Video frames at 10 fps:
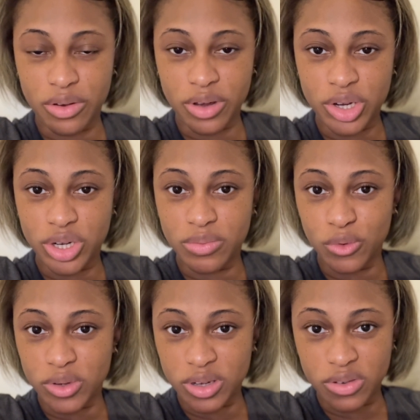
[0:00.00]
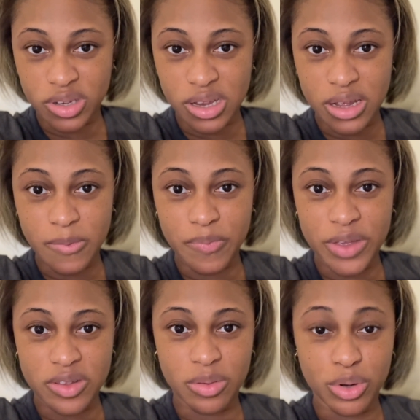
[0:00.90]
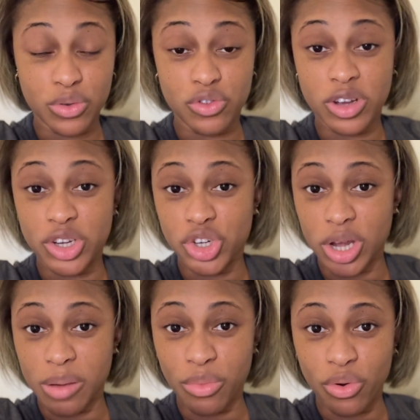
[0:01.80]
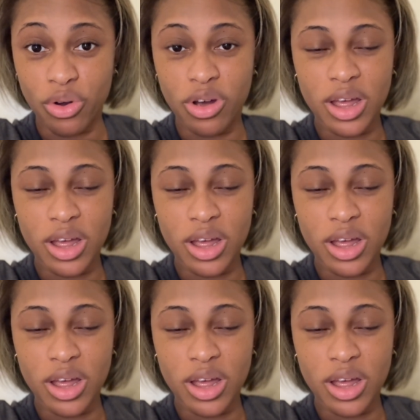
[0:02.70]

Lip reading: creation more seriously, as someone who's trying to share more.